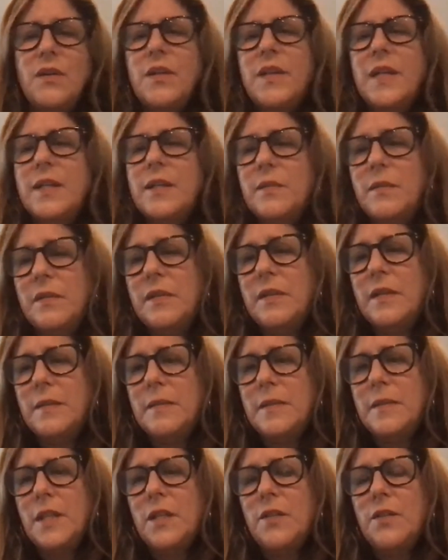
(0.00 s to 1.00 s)
Like,
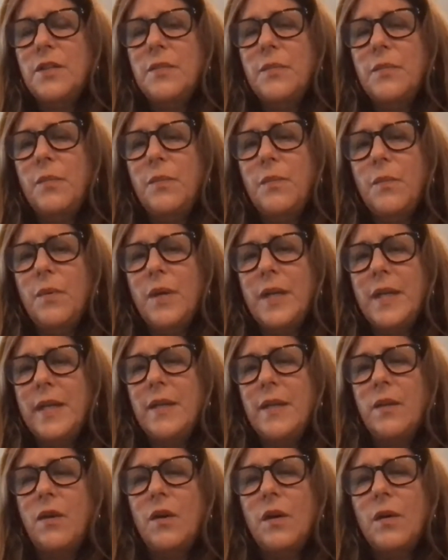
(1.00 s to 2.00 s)
what
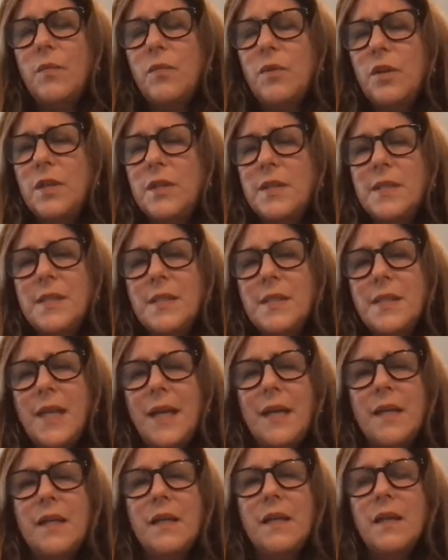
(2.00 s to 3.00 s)
in our world in
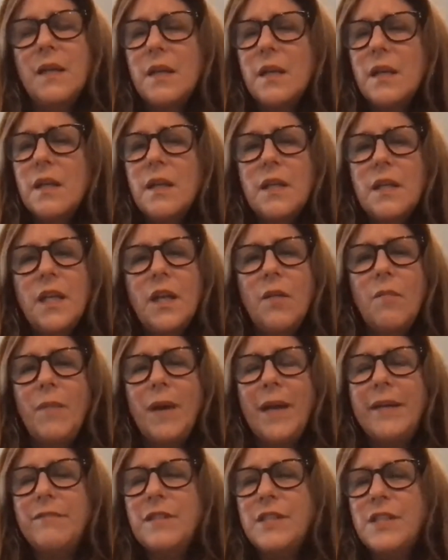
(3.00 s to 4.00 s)
tech,
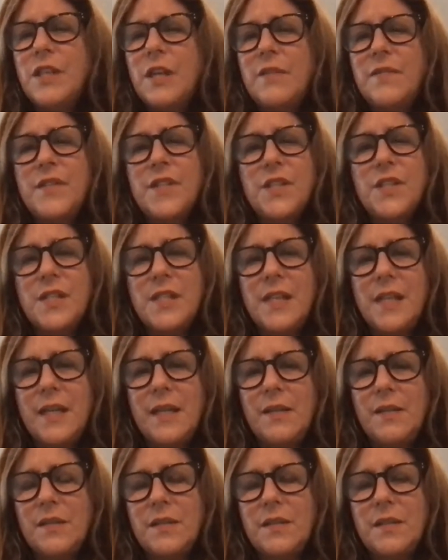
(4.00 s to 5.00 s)
Microsoft just
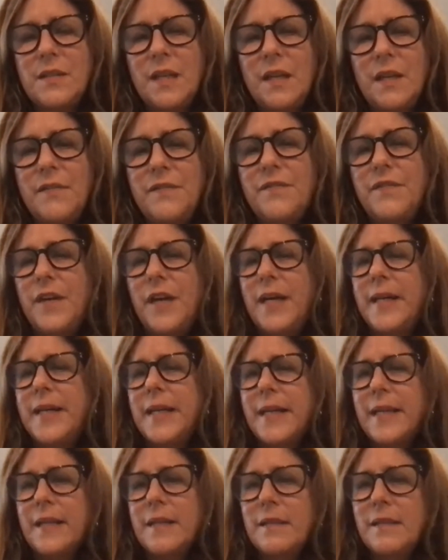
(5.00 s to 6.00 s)
announced
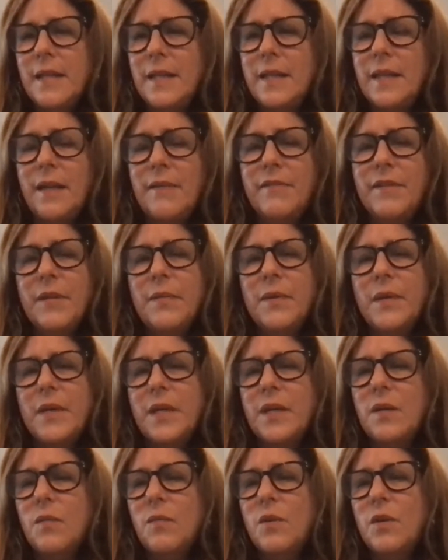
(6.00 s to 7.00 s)
Friday that everyone
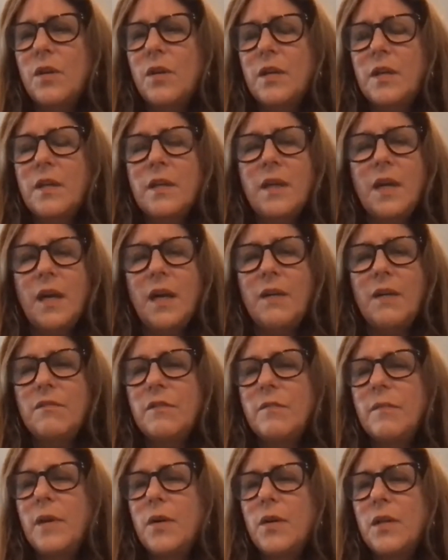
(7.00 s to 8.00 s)
can work
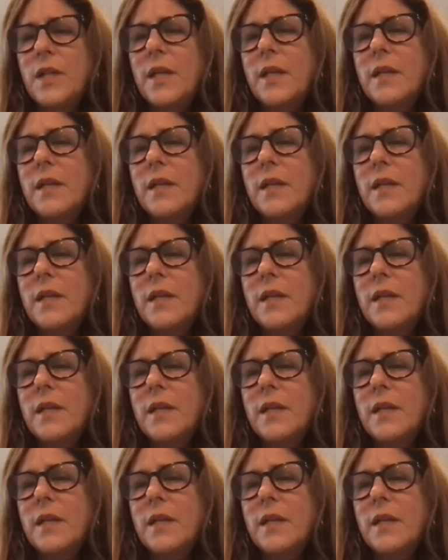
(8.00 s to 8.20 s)
remotely.